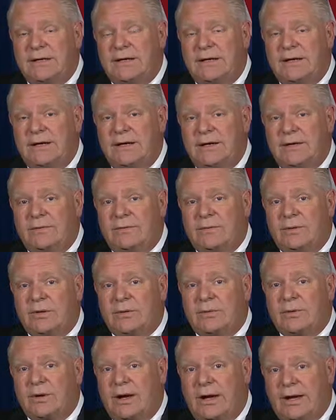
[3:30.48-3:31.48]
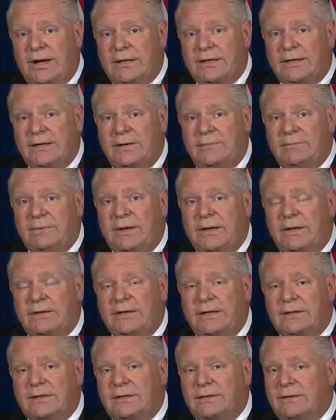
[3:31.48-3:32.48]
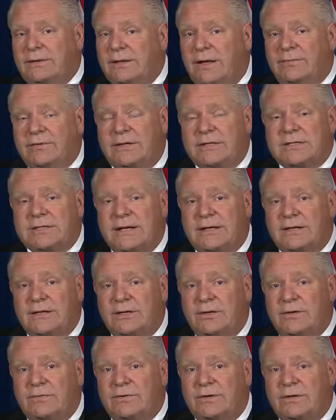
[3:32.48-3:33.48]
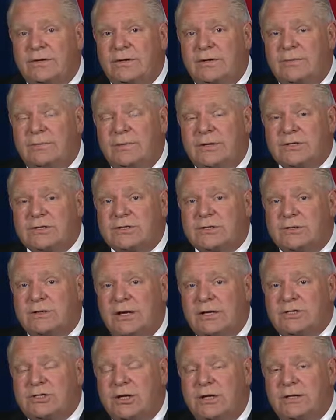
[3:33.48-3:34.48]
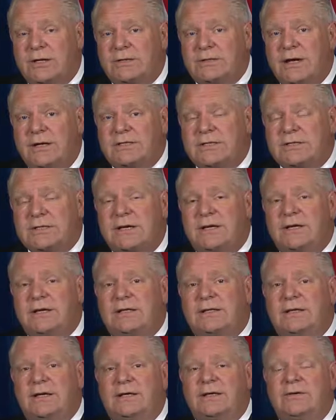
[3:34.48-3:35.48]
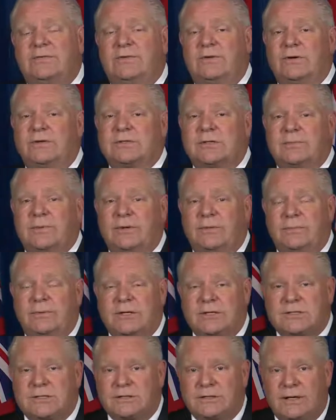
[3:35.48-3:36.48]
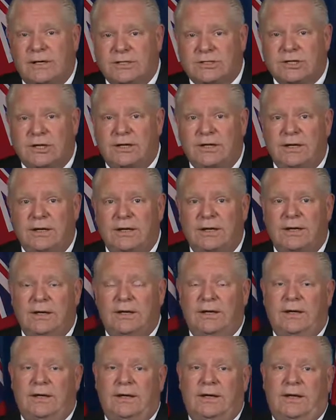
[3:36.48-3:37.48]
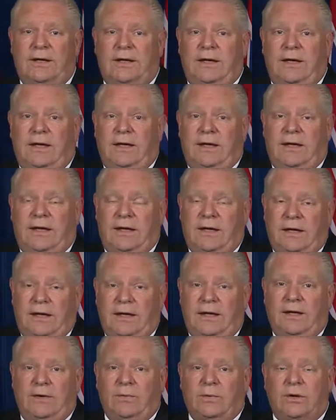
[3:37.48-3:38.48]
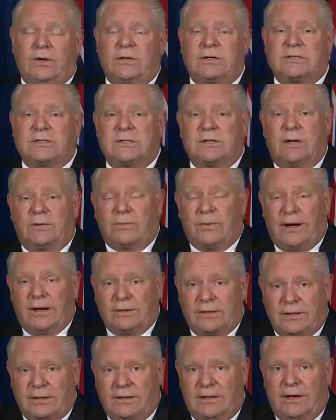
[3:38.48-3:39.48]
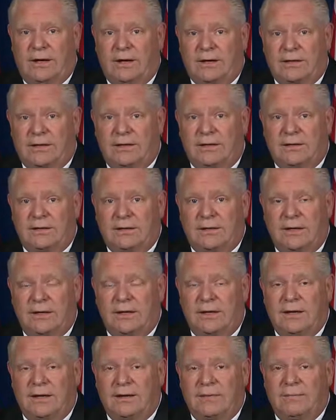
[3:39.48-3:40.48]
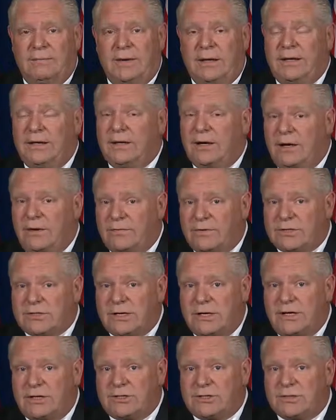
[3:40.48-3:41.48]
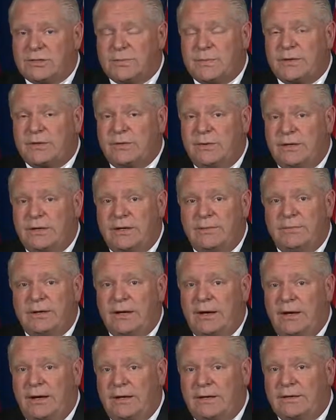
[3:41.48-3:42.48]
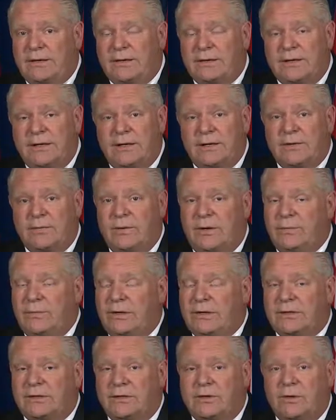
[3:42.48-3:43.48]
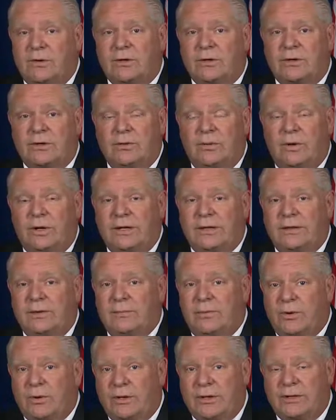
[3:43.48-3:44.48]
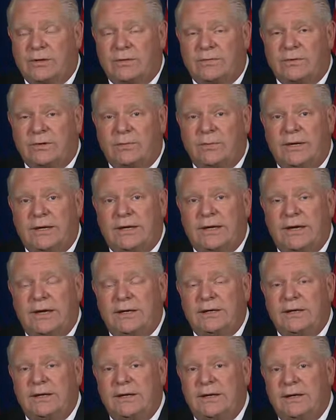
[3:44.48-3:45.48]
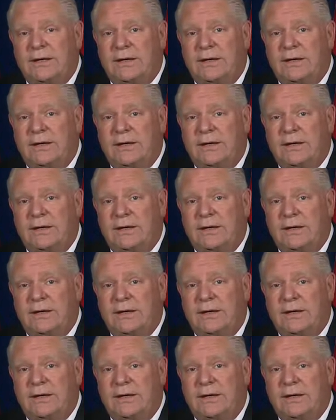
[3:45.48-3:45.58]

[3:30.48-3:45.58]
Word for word: uh, where we're at, but I, would love to send it over to Minister Lecce. And I, I just got to tell you folks about Minister Lecce. He works around the clock. Uh, many conversations between him and I. I think the other one went till quarter to one in the morning over the weekend.